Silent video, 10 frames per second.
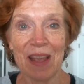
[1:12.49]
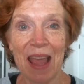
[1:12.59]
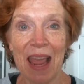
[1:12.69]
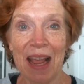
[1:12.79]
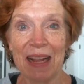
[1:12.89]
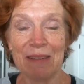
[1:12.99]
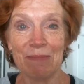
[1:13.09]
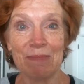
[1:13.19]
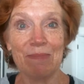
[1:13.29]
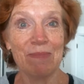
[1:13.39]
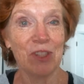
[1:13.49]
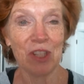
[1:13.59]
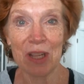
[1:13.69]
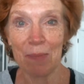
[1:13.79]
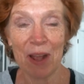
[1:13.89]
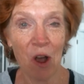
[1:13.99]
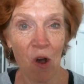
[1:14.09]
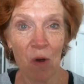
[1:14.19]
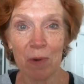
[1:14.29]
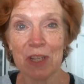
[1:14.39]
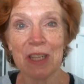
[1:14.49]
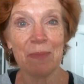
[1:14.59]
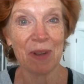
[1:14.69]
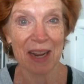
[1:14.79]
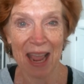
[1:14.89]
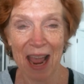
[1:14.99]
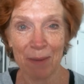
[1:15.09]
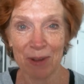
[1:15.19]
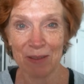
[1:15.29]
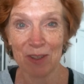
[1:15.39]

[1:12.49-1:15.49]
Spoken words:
and sleep at home or sleep in a cabin.